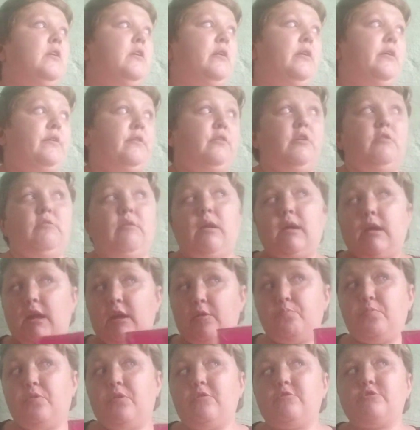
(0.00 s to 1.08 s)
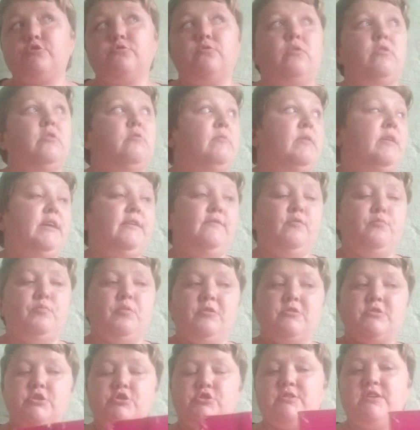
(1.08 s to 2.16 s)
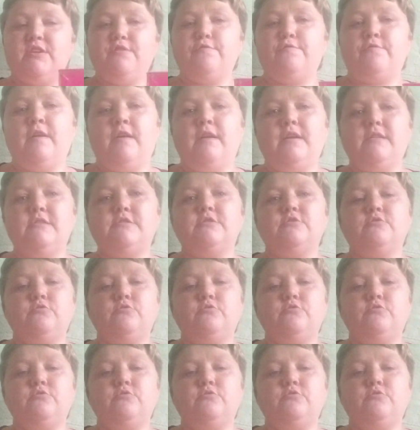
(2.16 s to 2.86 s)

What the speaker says: I don't know, a cake box, or whatever box that you can find.